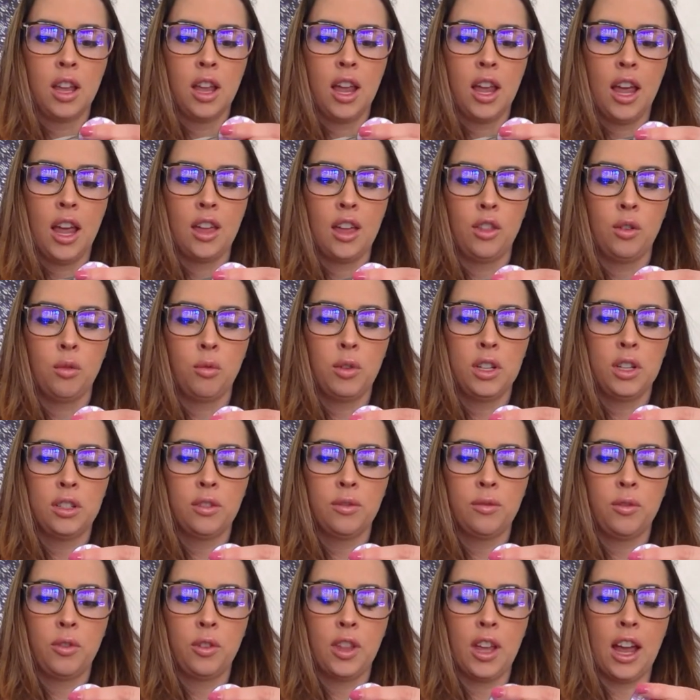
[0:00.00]
And the reason
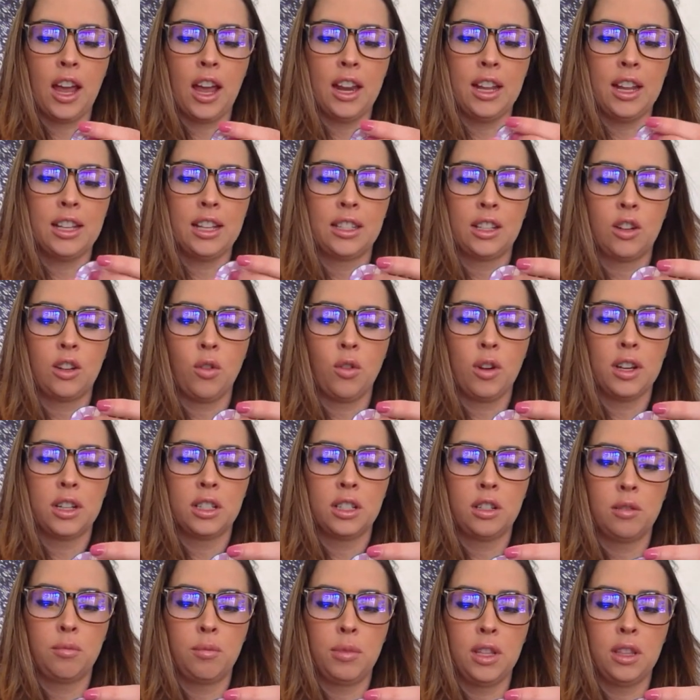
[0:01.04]
for that, it's going
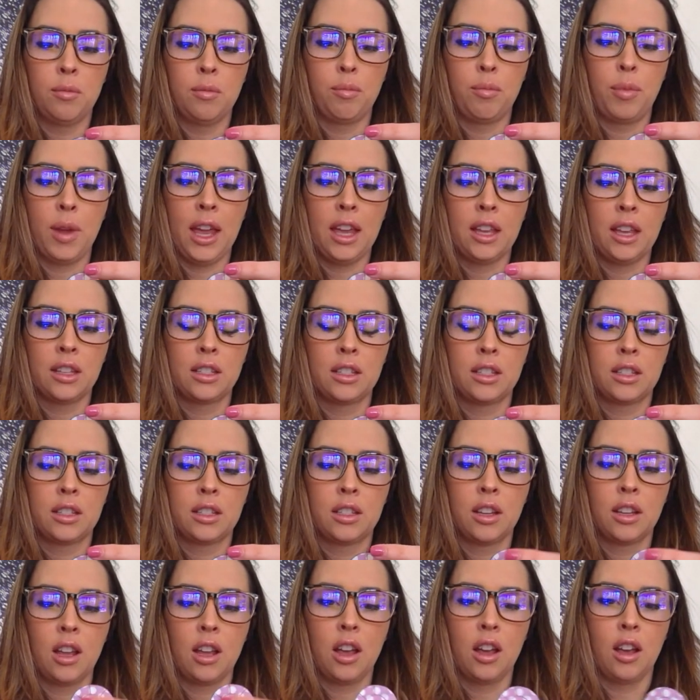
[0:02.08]
to be the base
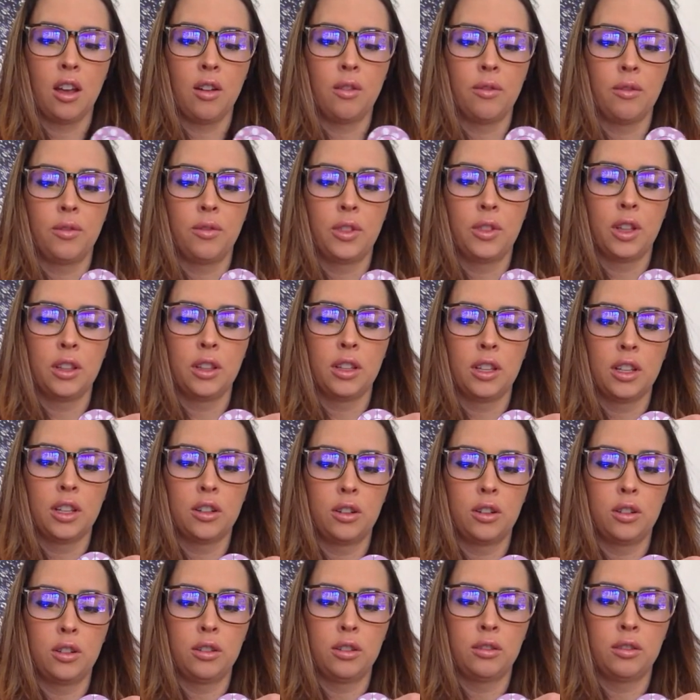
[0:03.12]
of the
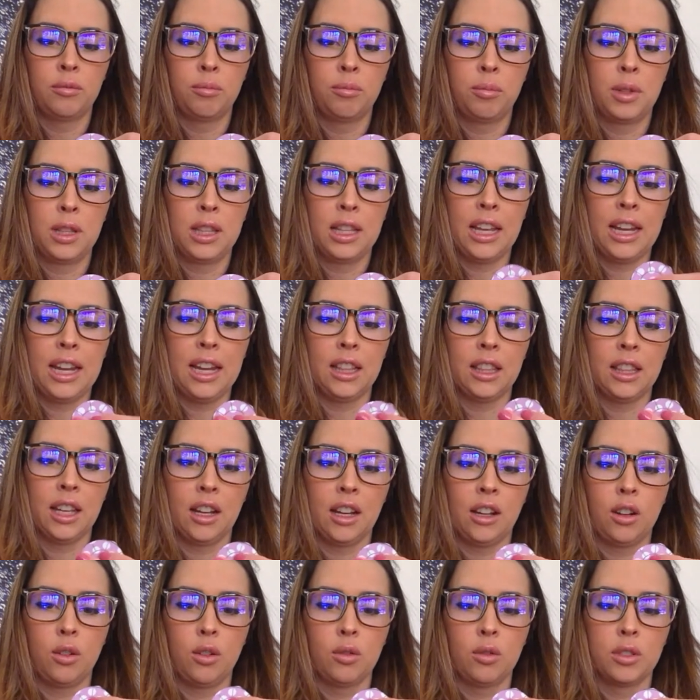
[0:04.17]
little plate
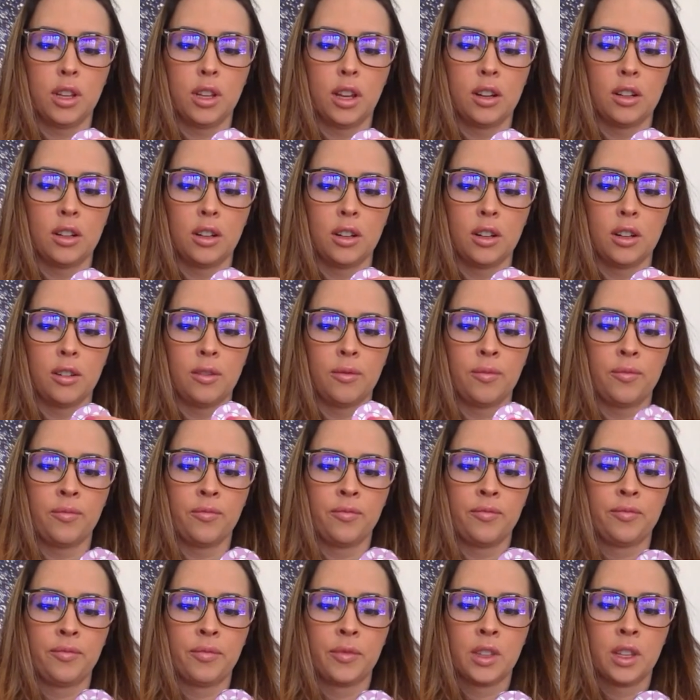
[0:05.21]
that goes under.
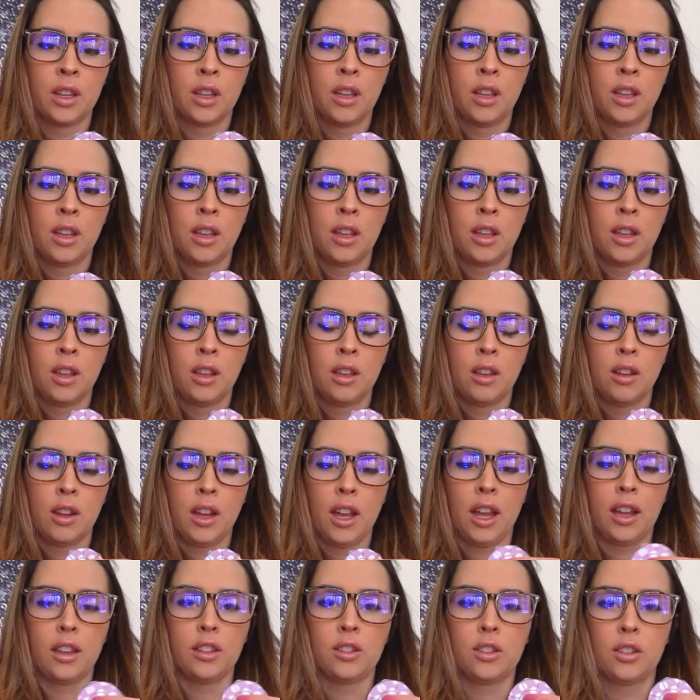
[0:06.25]

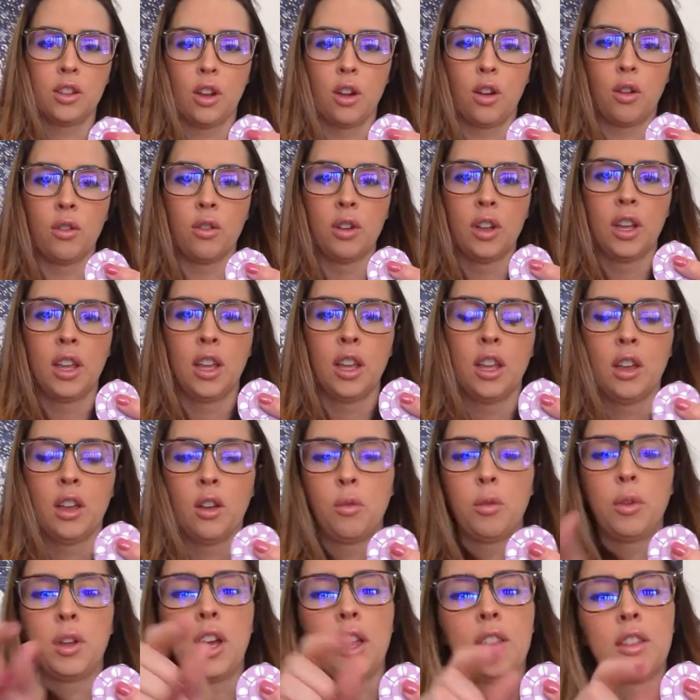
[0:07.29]
Okay, so
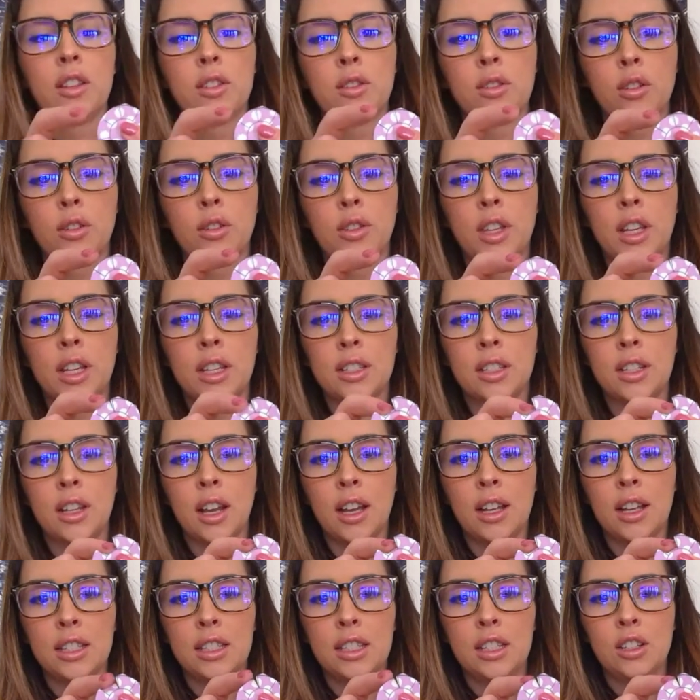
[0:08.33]
we got these little things
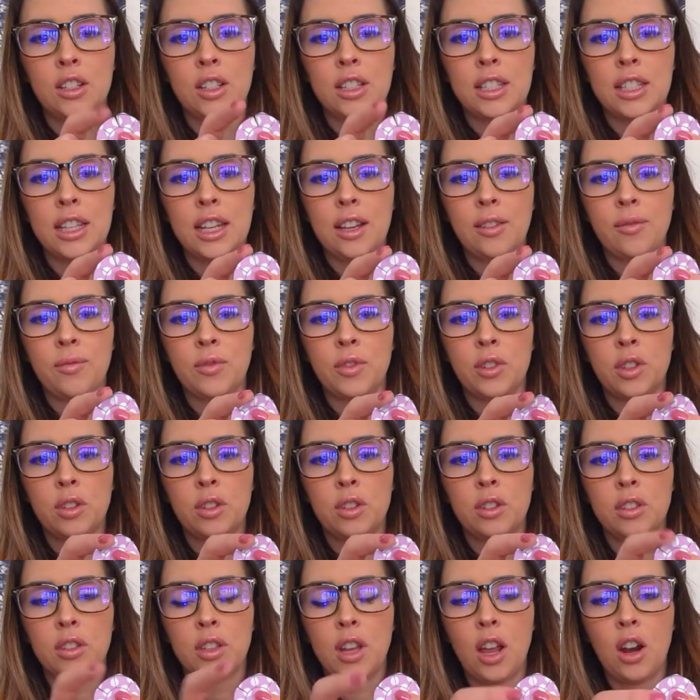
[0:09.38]
cut so you can see.
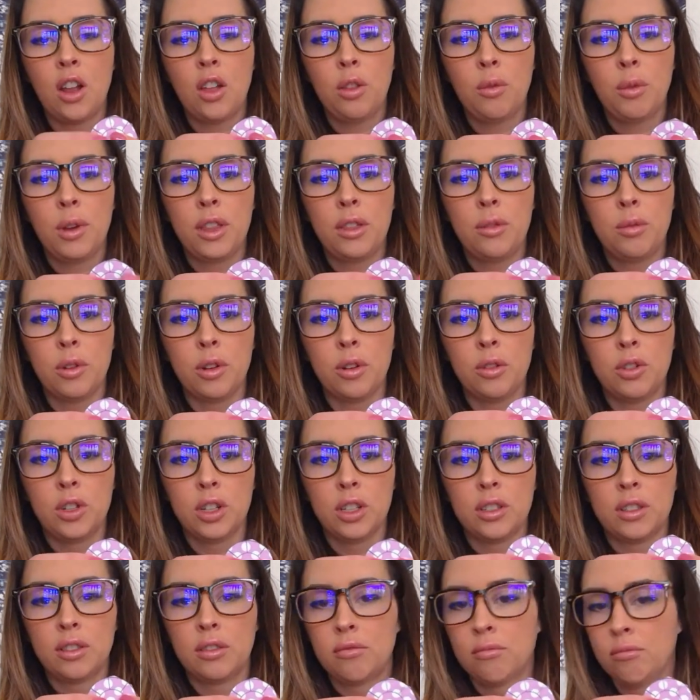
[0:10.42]
Not all the way through,
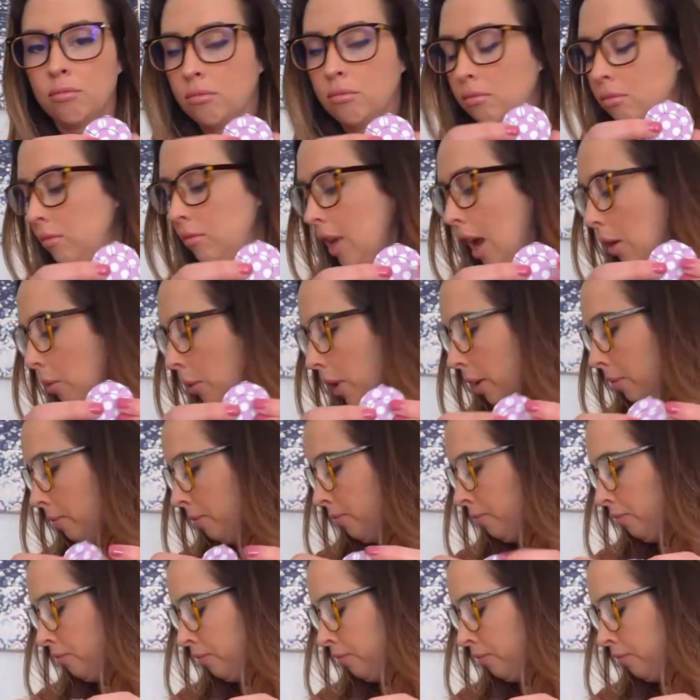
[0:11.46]
just that way.